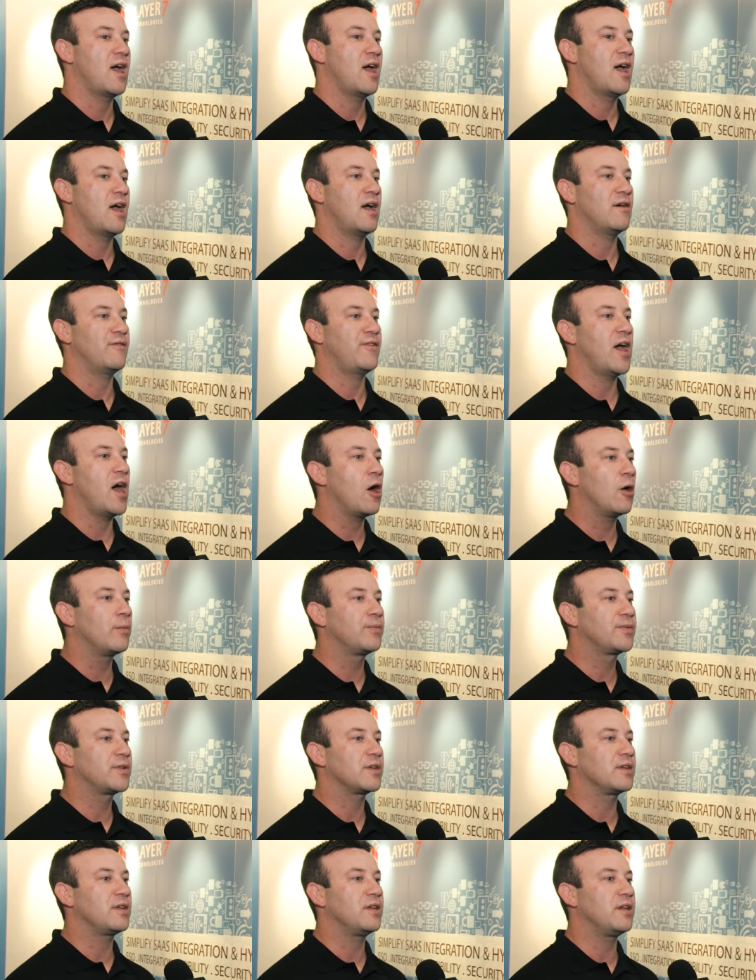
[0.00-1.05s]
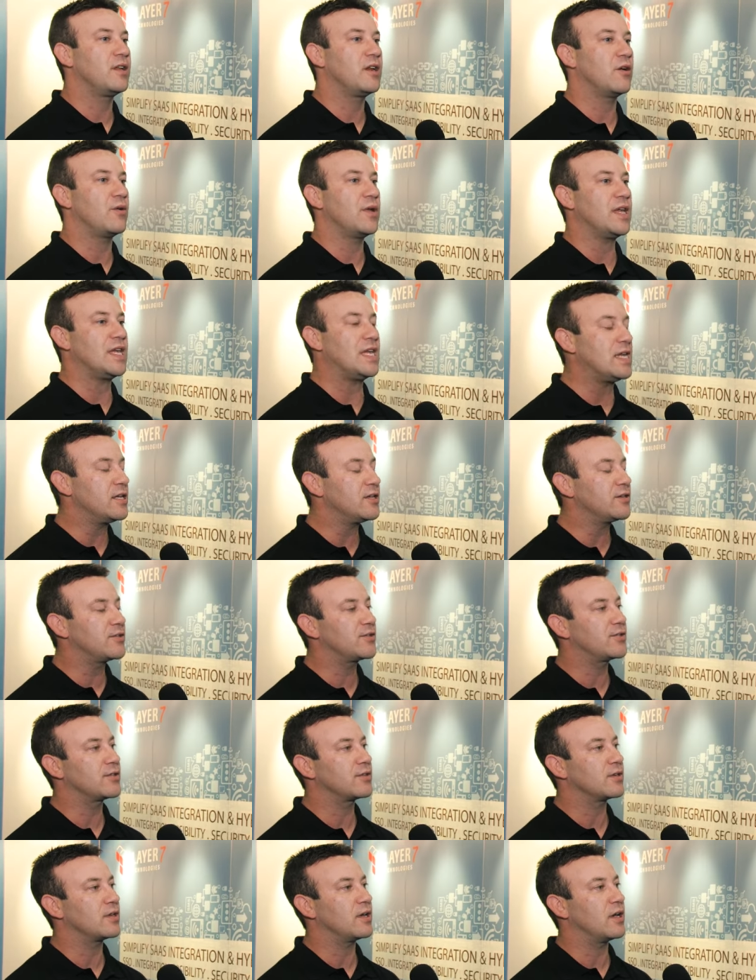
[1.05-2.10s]
have helped, you know,
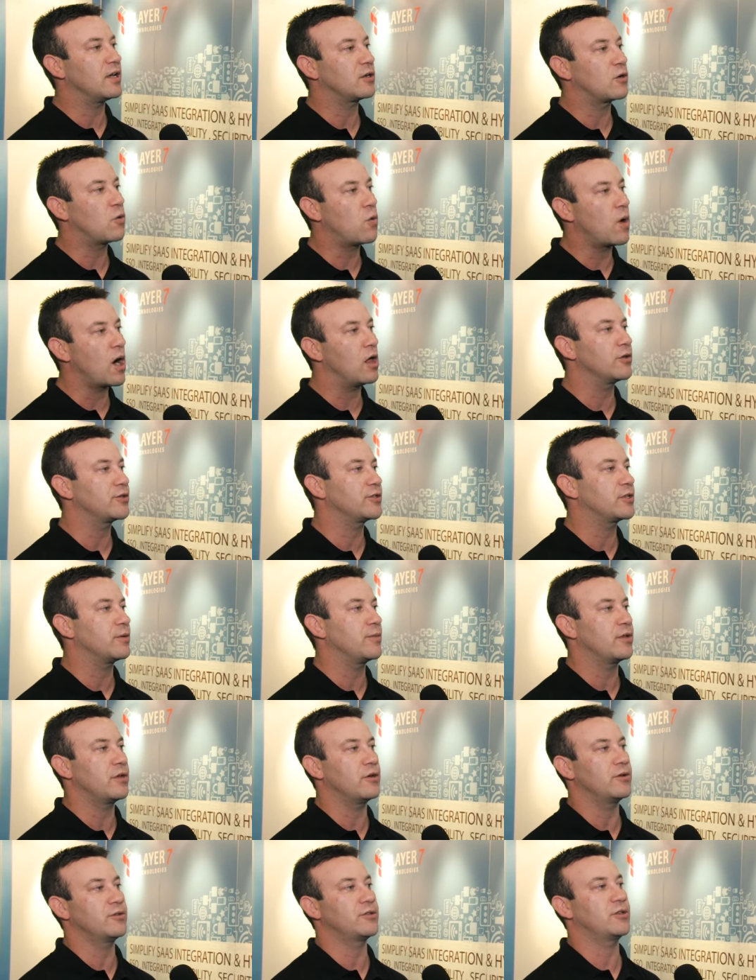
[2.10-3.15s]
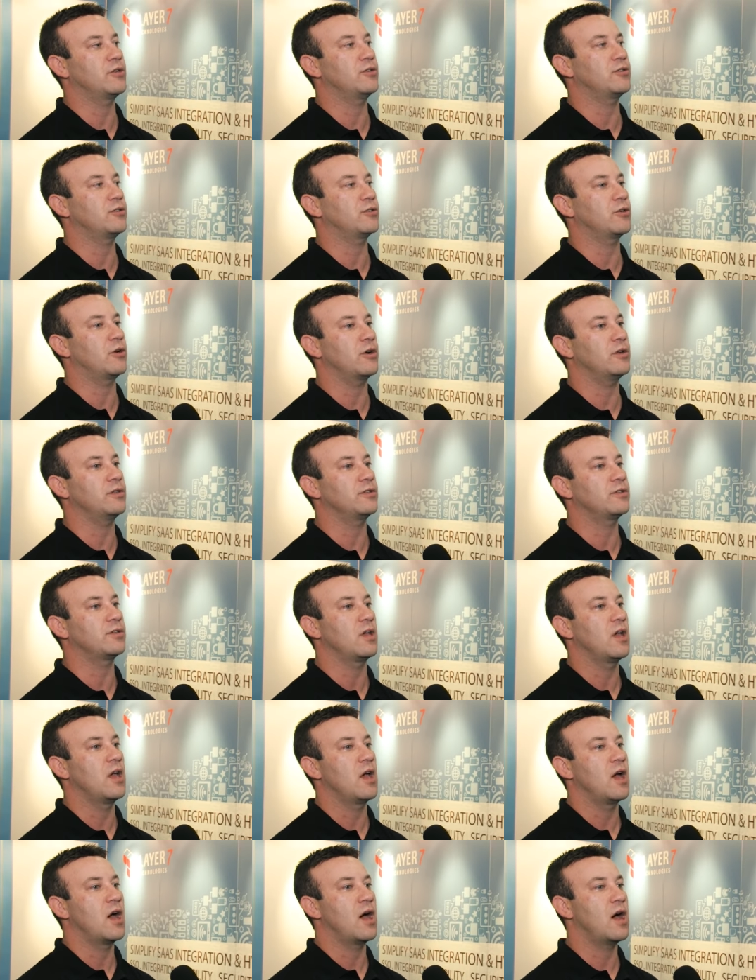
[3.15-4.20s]
ease and quell some of those concerns,
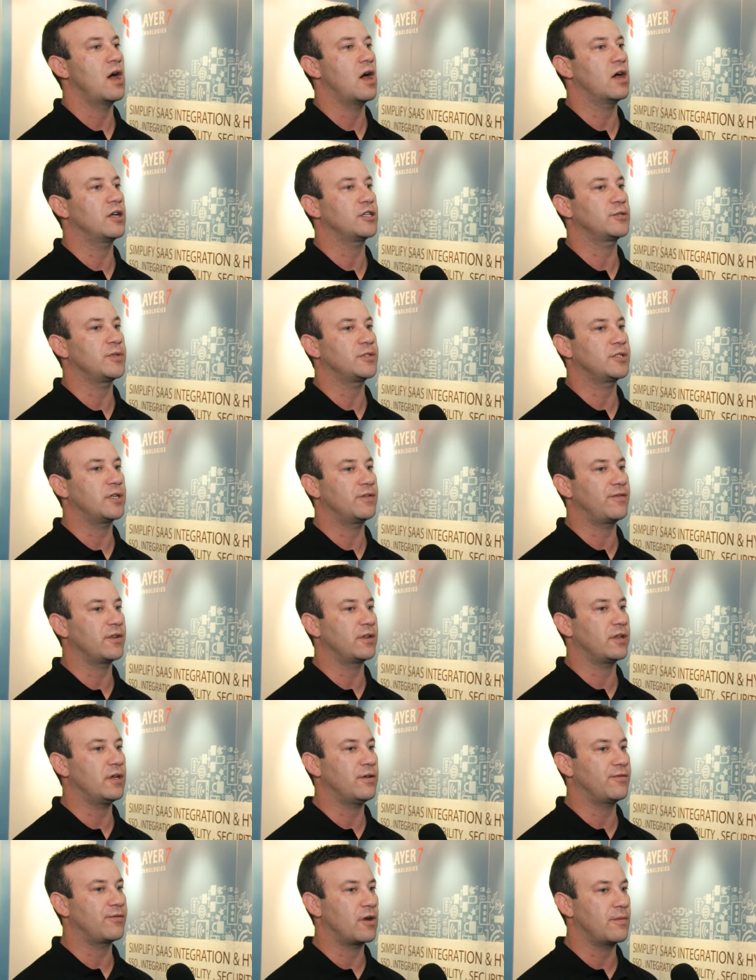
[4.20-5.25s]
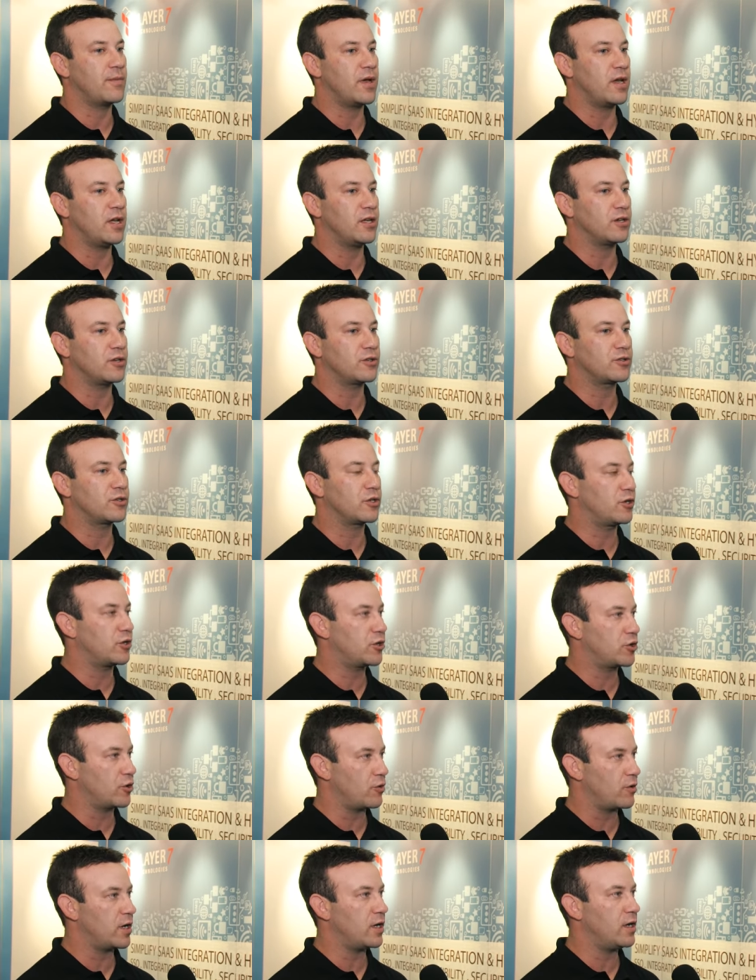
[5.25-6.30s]
uh, specifically from a
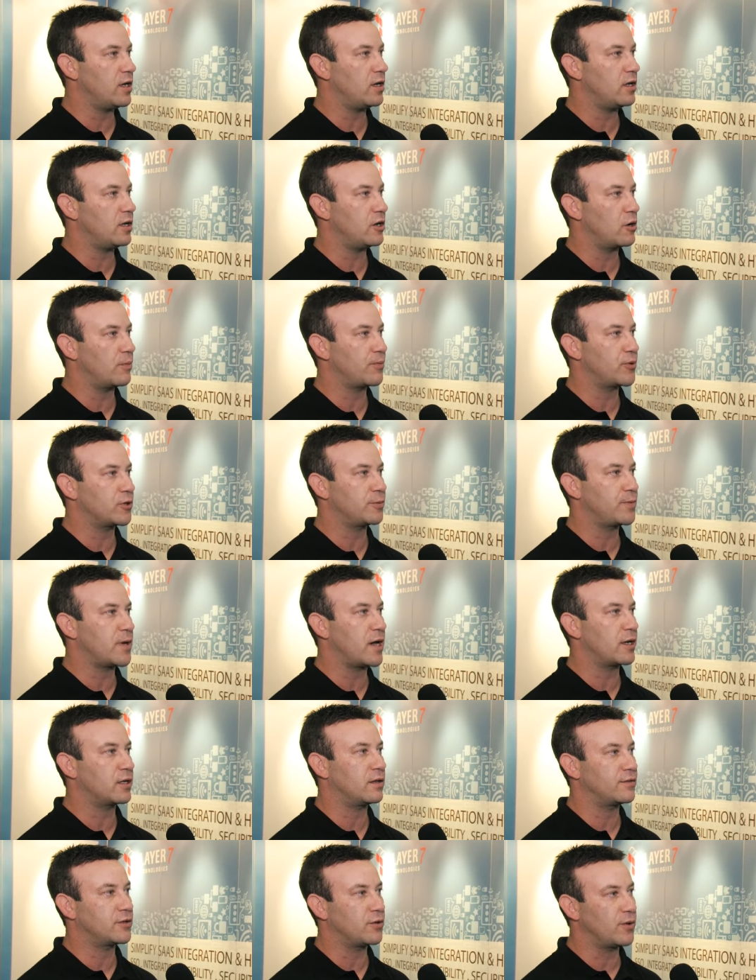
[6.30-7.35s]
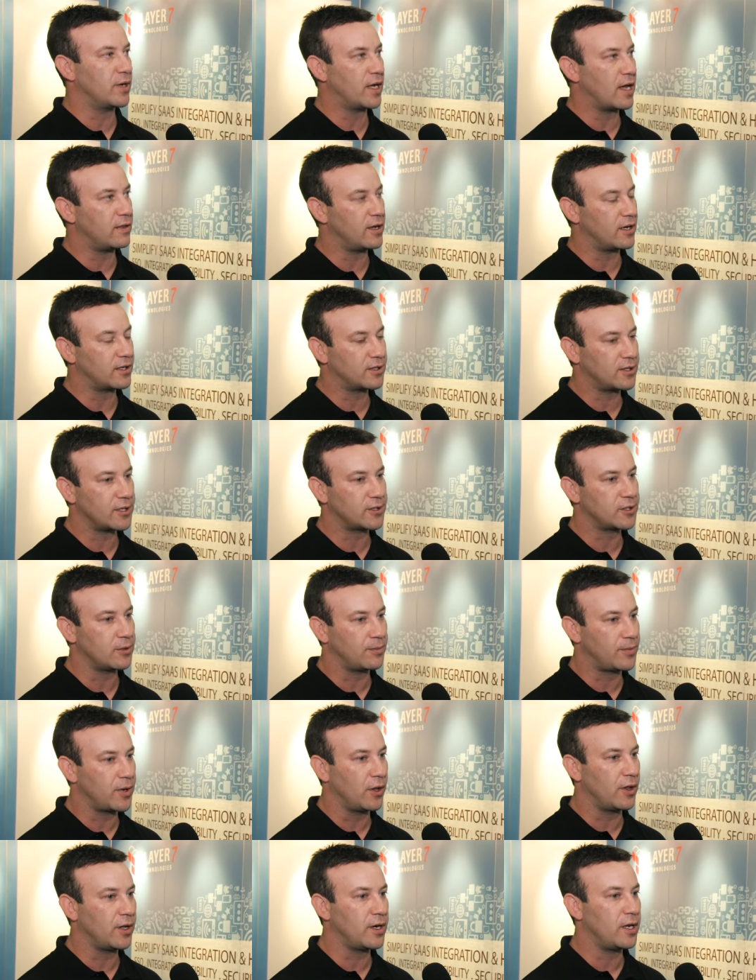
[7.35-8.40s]
security, you know, perspective. So again, the
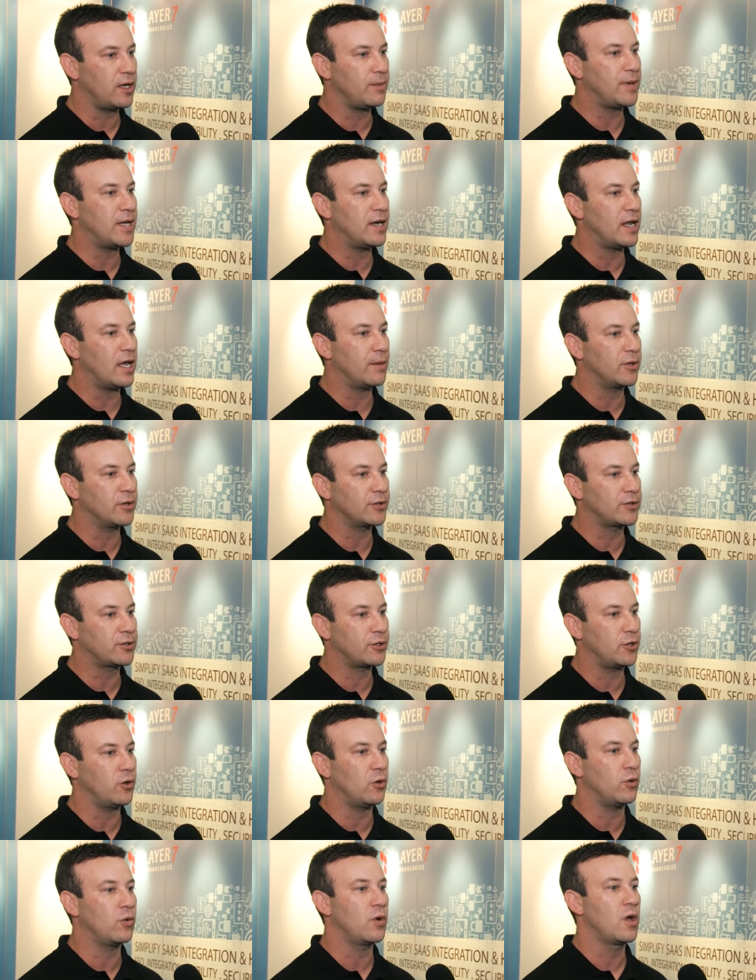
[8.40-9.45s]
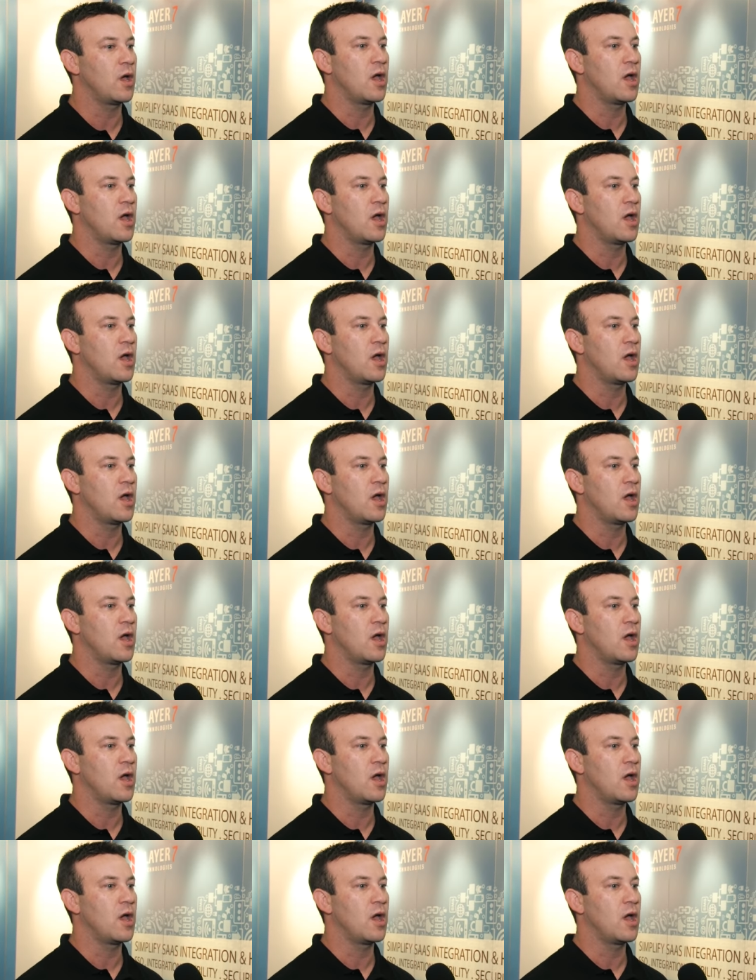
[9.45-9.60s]
accessibility, being able to,